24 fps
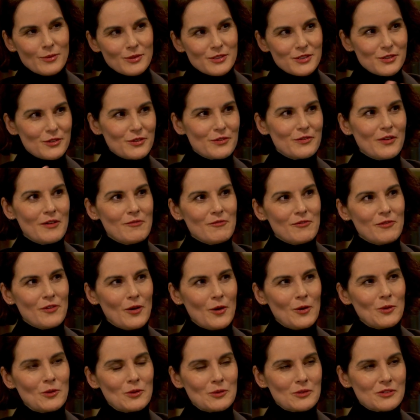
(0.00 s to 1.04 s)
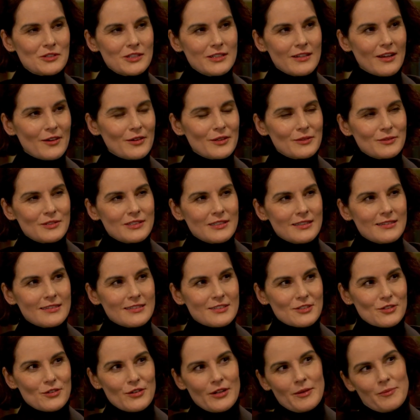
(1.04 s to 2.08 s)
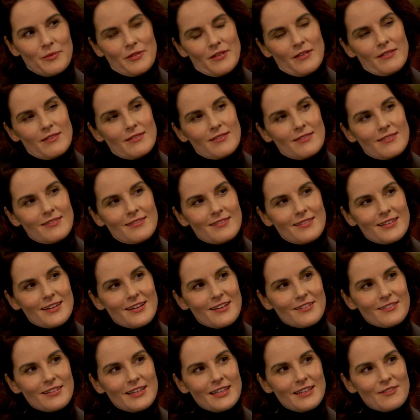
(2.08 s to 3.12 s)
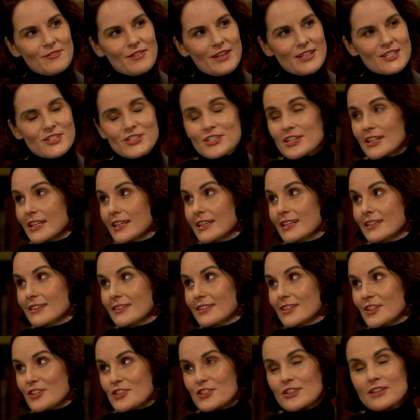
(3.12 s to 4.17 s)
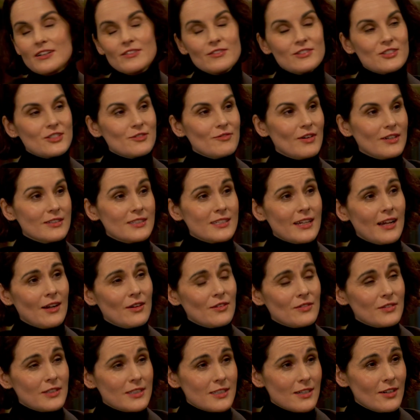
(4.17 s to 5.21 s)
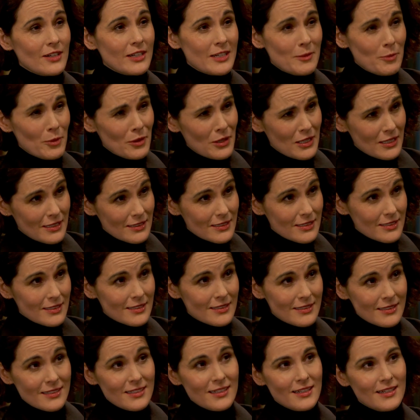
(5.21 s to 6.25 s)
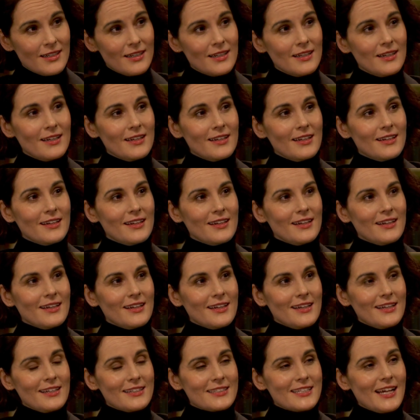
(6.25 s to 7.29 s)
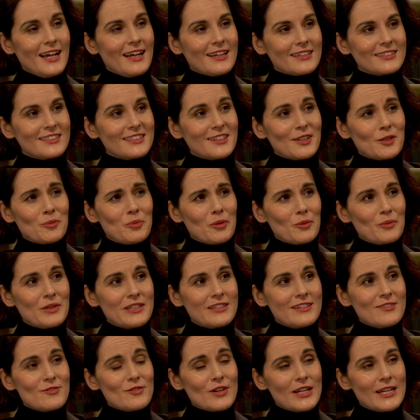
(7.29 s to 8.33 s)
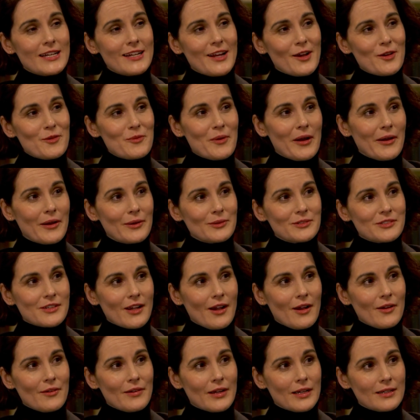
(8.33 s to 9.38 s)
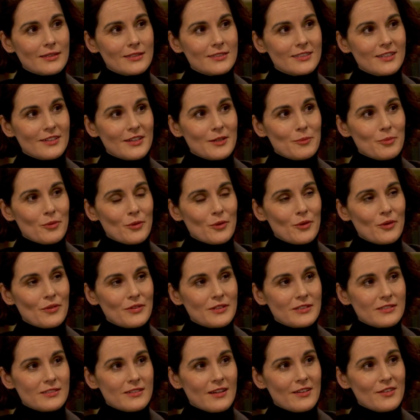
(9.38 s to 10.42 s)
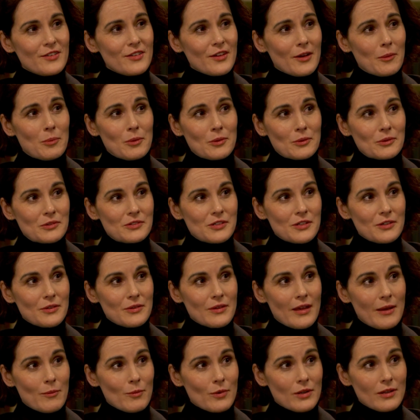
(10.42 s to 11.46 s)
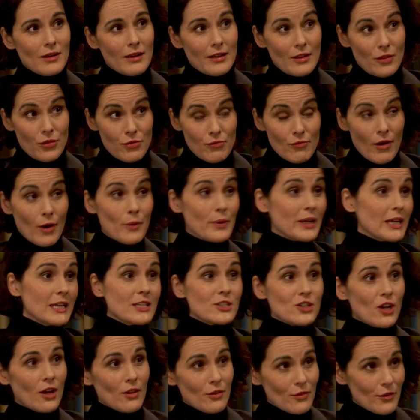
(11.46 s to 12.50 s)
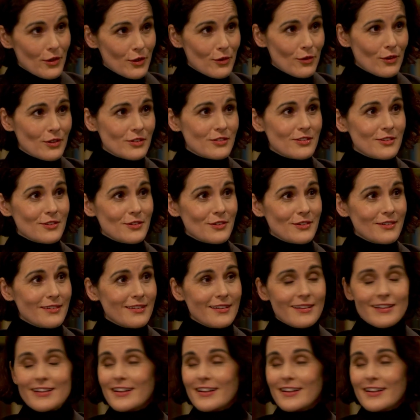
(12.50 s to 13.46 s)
it would sort of unfold. You know, it was in the script that, you know, he eventually, you know, she runs out of the tiny bullets and he attacks her, but we didn't really know where it was going. So they brought on the stunt doubles who then were like throwing each other across the